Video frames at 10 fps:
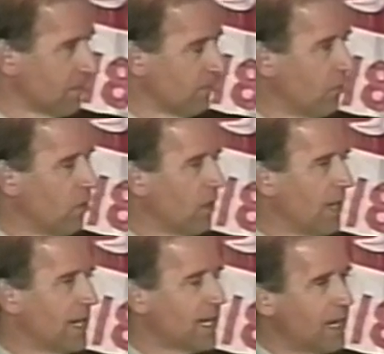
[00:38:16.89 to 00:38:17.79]
for
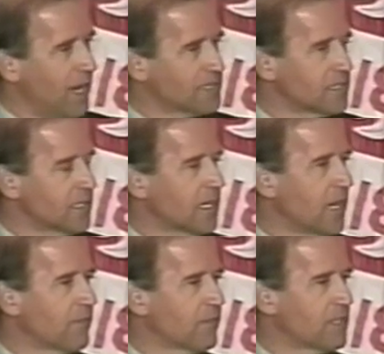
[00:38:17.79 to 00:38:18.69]
a constant
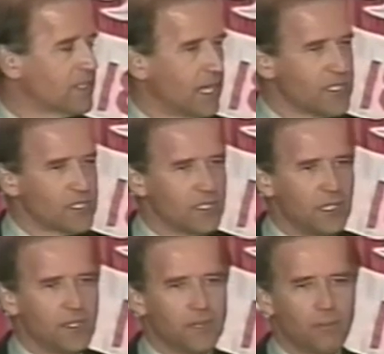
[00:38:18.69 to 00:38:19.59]
confrontation
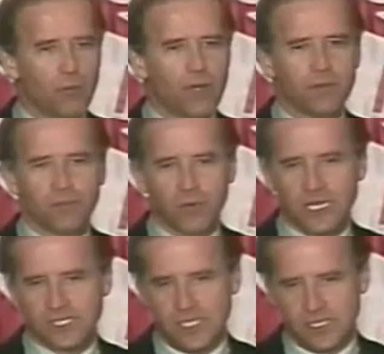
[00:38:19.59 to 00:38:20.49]
in the appointment
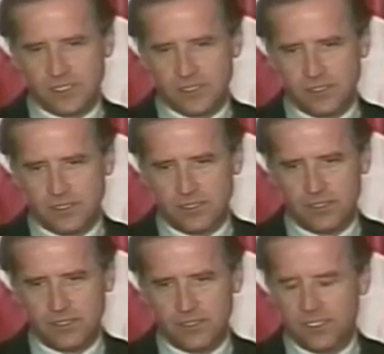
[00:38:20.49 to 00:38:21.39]
process
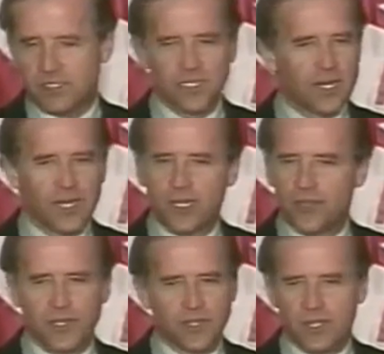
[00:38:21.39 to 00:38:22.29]
is not a
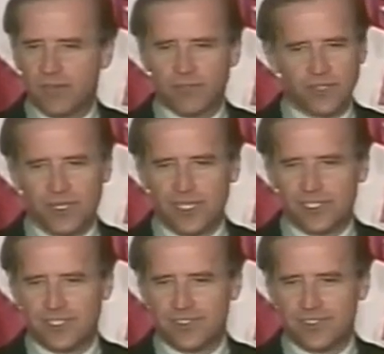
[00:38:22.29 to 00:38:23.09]
healthy thing for the nation.